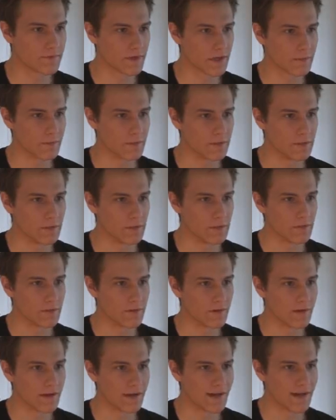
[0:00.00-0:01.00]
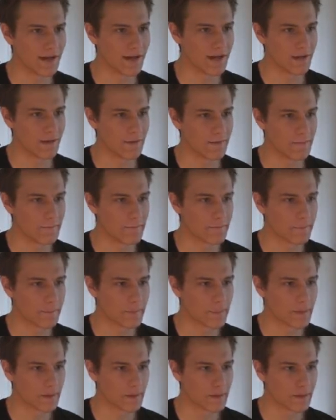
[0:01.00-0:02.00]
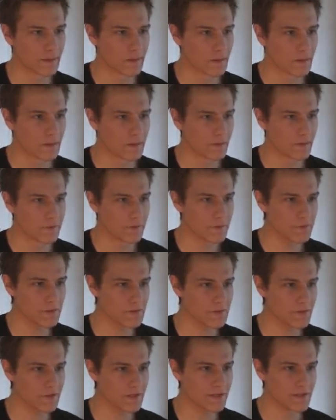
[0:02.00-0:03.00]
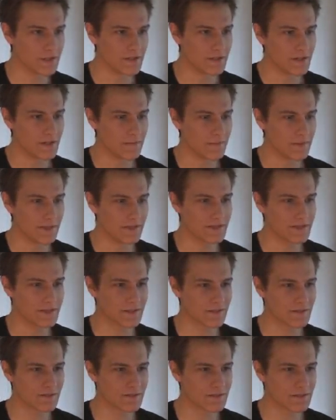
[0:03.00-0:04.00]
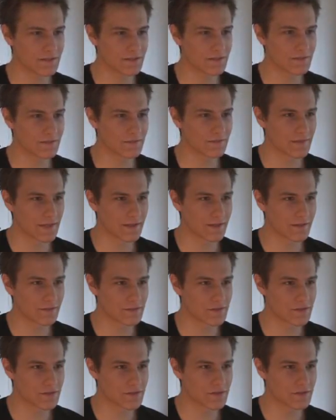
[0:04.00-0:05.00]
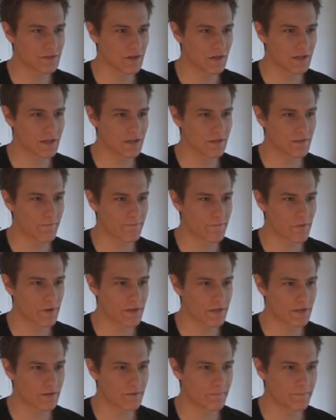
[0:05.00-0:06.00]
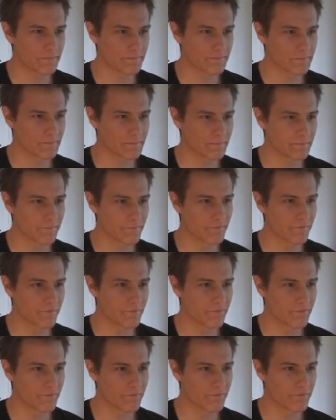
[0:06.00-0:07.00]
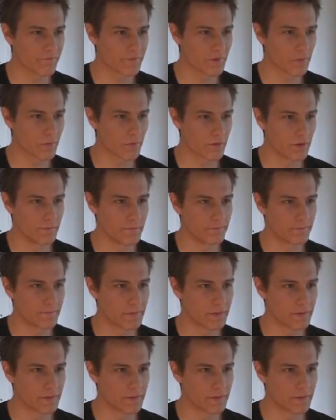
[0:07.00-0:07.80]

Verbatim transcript: fuck me. Uh, there is a key, but it's... It's, like, stuck in the freaking floor.